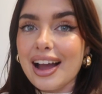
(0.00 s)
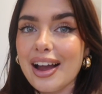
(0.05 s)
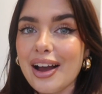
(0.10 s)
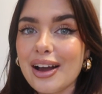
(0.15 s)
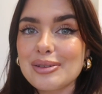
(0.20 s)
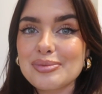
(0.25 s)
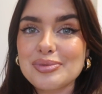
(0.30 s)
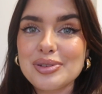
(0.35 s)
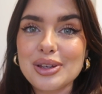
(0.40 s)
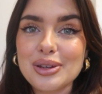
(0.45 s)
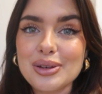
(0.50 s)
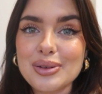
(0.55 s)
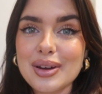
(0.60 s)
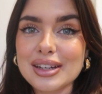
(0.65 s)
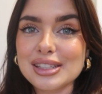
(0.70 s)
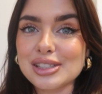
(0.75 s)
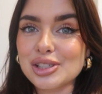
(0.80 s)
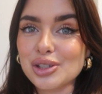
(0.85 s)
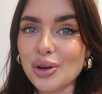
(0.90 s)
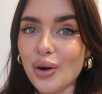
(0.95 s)
I hope you
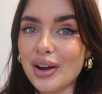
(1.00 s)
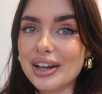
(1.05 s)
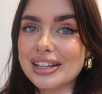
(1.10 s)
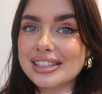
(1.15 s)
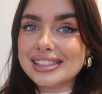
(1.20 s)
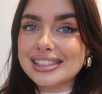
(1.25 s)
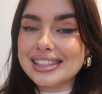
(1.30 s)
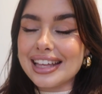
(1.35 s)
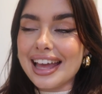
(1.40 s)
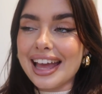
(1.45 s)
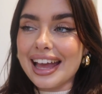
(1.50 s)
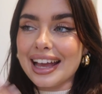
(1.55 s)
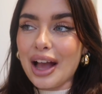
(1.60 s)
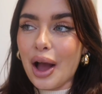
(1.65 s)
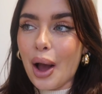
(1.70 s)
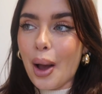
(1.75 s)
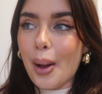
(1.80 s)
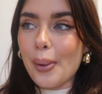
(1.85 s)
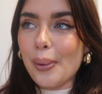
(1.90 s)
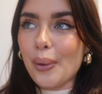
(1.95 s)
enjoyed seeing
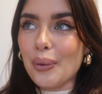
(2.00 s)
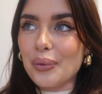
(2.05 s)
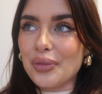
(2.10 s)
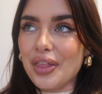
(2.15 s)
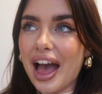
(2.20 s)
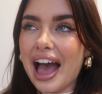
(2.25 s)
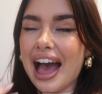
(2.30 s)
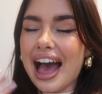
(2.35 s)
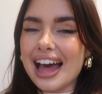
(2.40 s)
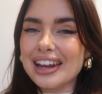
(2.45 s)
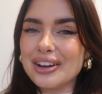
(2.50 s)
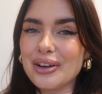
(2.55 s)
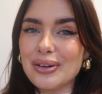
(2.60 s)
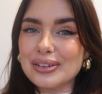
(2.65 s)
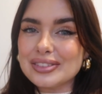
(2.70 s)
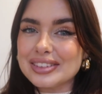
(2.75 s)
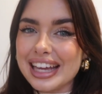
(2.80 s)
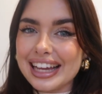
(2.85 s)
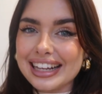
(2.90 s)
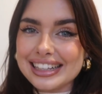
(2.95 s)
all the
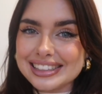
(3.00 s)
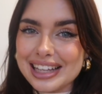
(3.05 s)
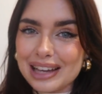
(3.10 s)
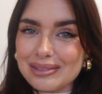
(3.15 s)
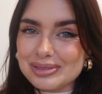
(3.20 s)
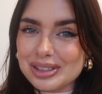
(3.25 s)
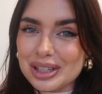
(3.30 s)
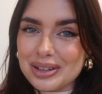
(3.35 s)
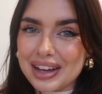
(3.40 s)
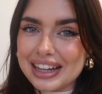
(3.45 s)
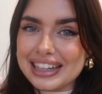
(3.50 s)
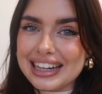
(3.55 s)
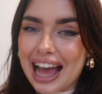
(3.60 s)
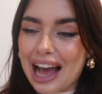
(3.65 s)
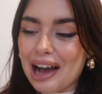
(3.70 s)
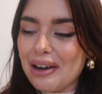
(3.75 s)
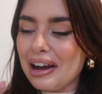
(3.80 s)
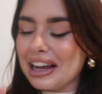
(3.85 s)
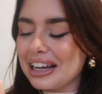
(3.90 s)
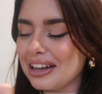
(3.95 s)
adult things I'm doing now.